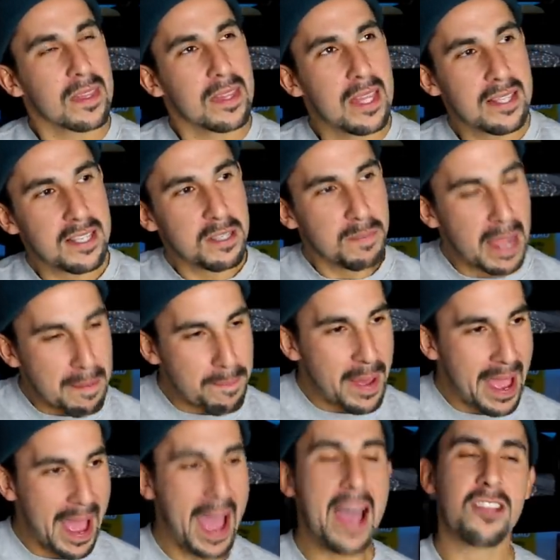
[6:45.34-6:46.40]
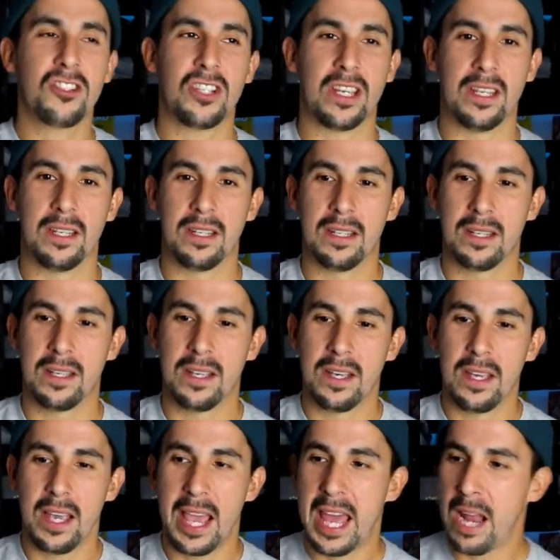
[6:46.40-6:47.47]
This is my passion.
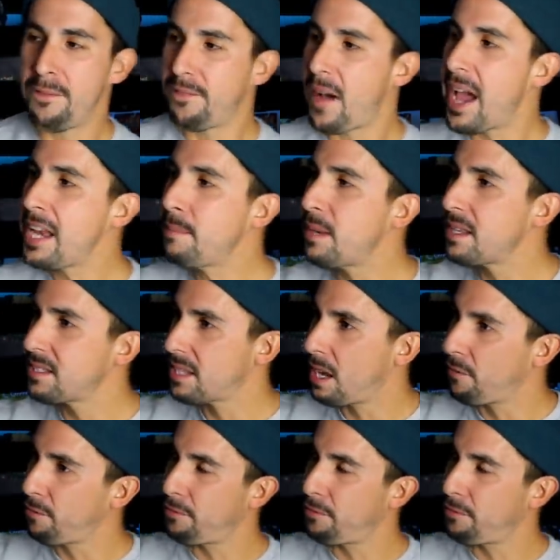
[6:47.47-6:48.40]
And I'm finding myself